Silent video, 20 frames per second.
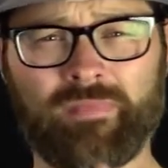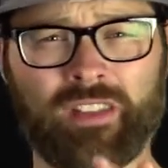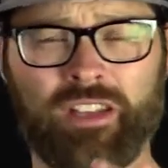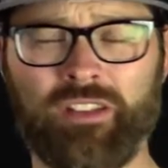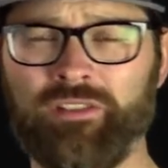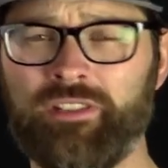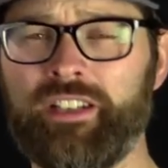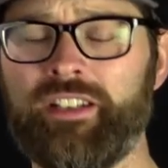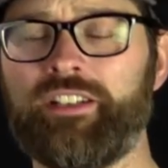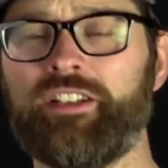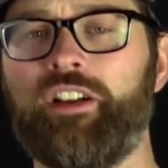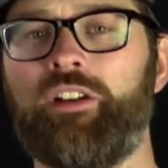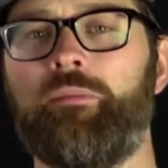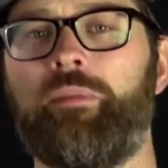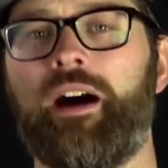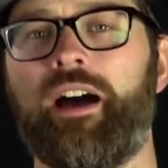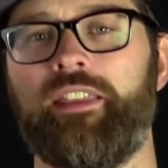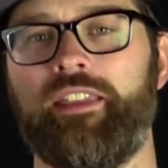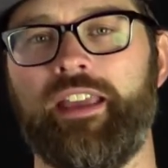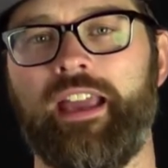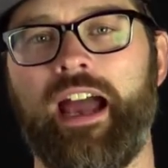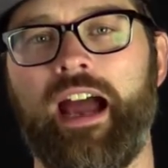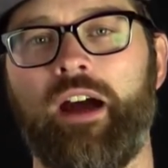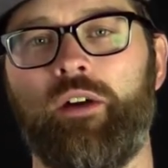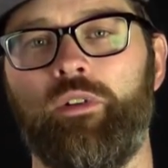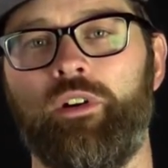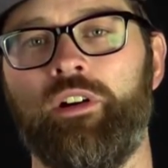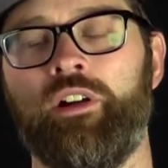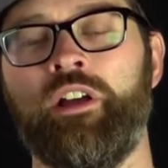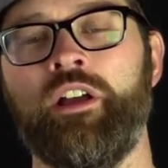You don't need to go by the
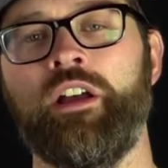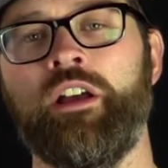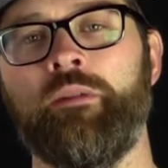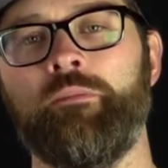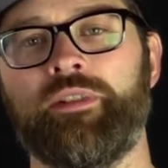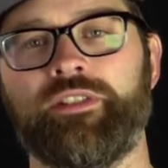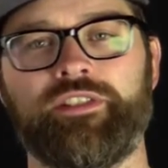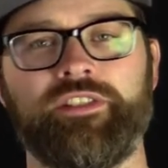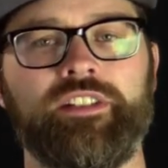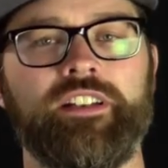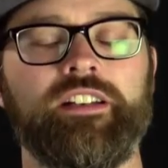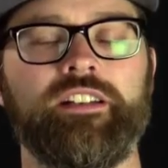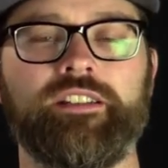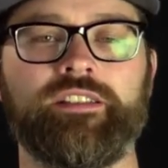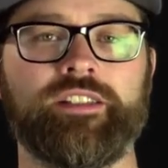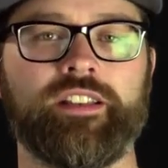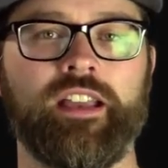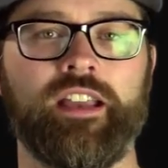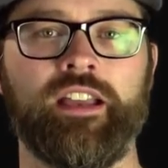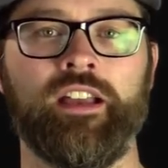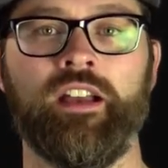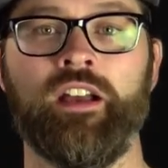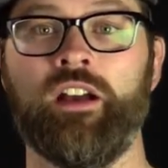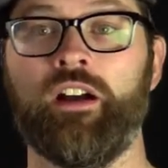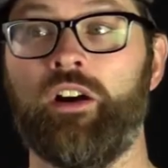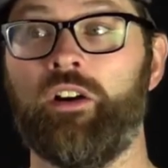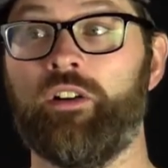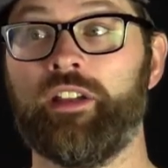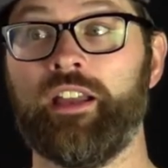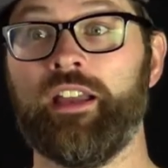hour, but you need to say,
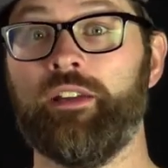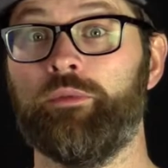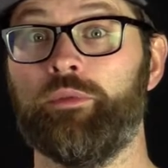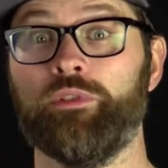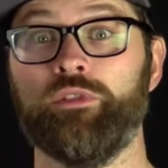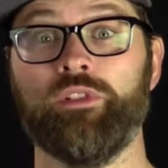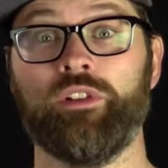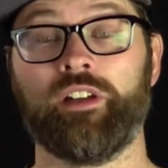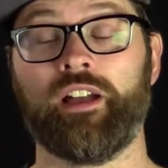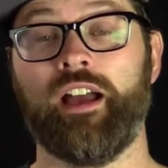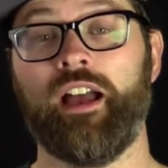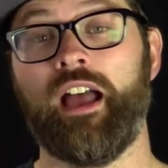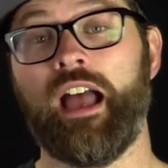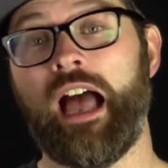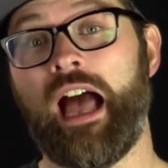okay, well, look,